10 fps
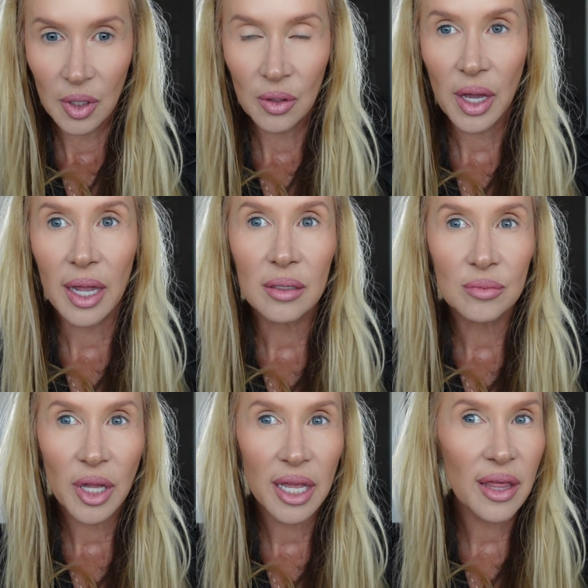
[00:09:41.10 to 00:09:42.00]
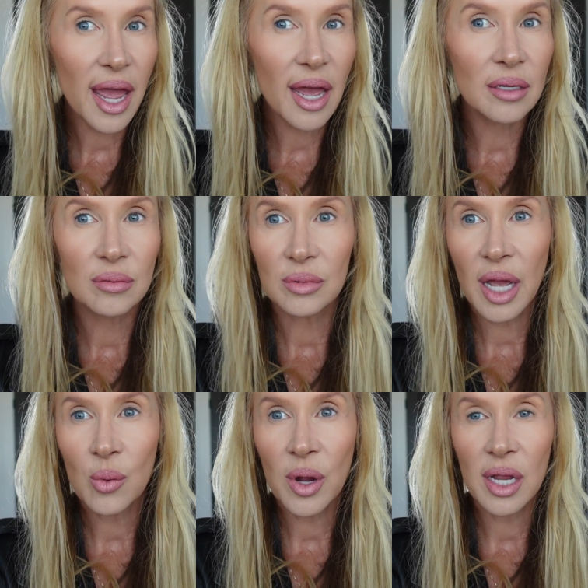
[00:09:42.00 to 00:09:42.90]
Okay, like that.
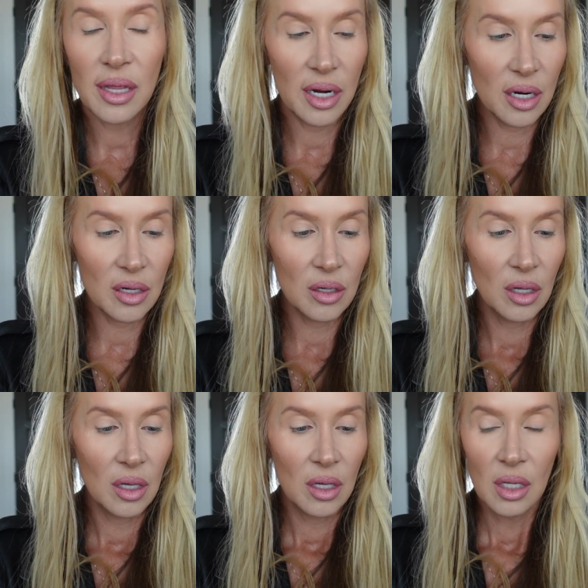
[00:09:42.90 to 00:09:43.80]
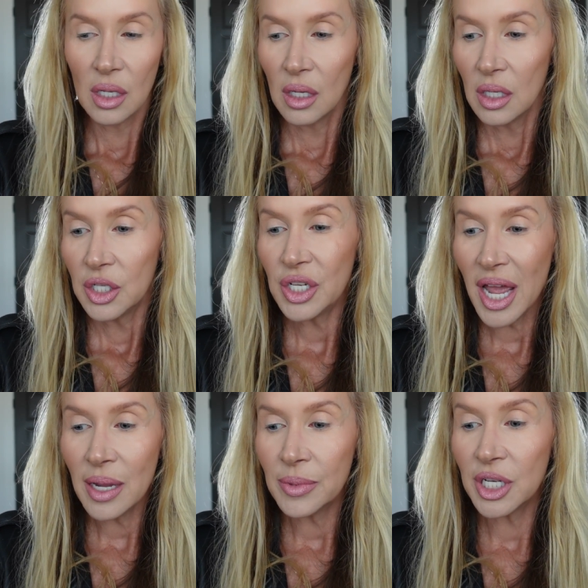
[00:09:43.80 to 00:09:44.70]
That way they're
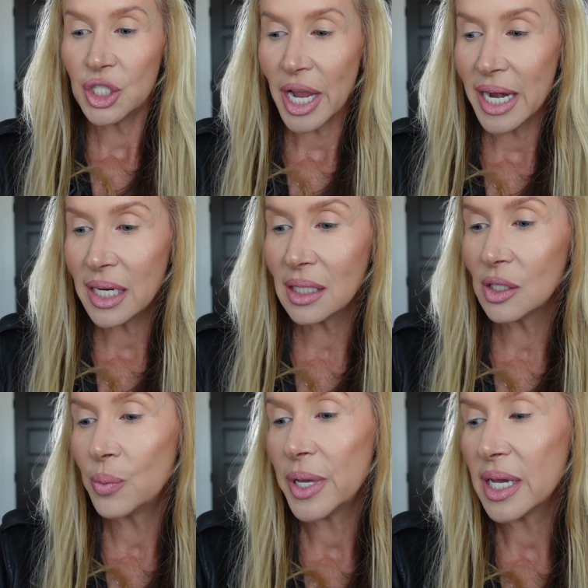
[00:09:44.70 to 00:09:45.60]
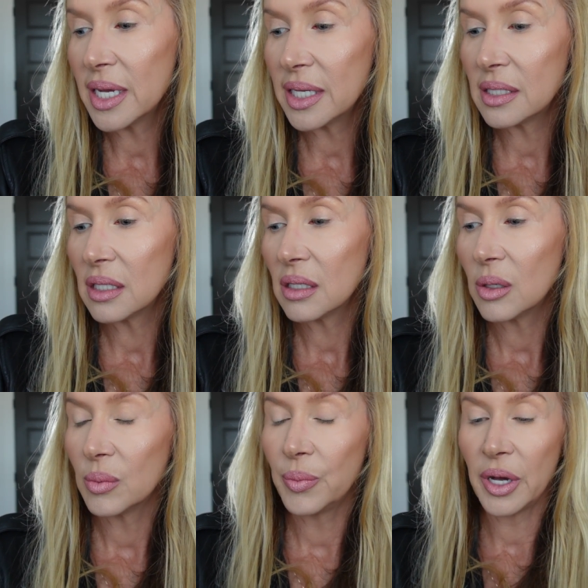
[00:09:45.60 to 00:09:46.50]
shaped and shaded a little bit,
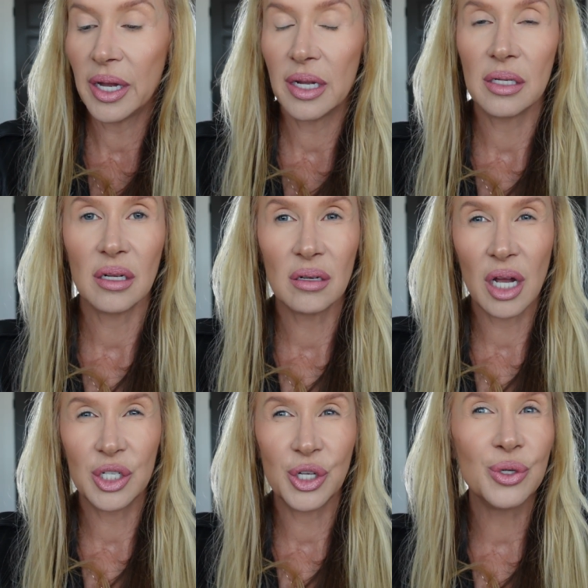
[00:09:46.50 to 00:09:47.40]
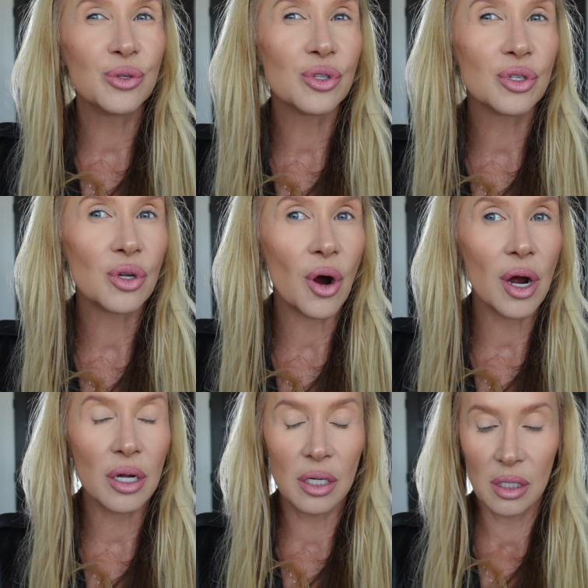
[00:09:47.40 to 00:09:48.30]
but not too
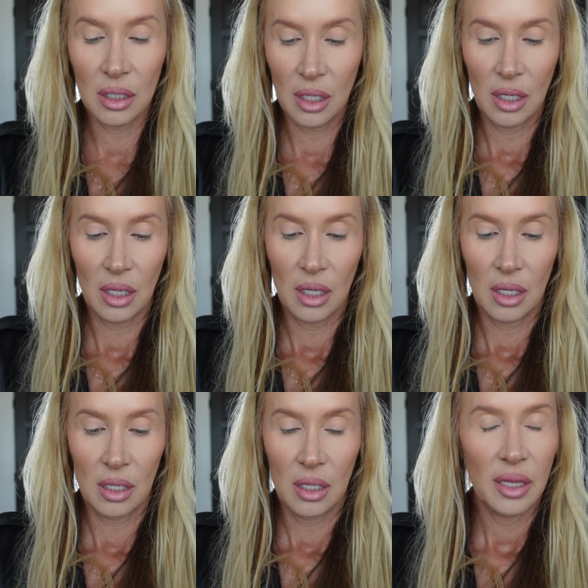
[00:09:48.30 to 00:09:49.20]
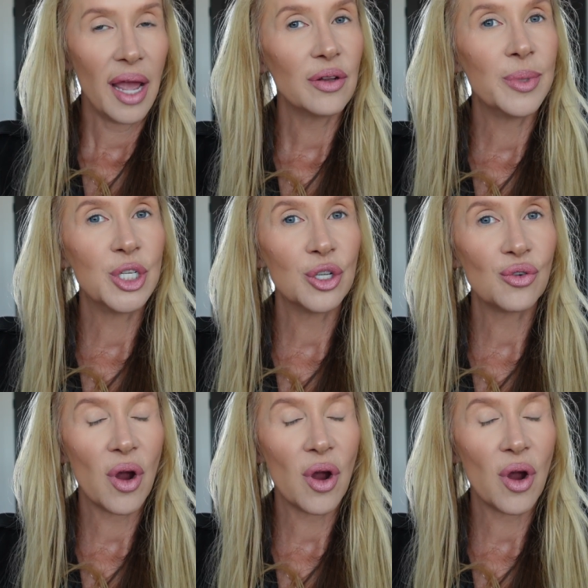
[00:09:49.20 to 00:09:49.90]
stark. They have to be just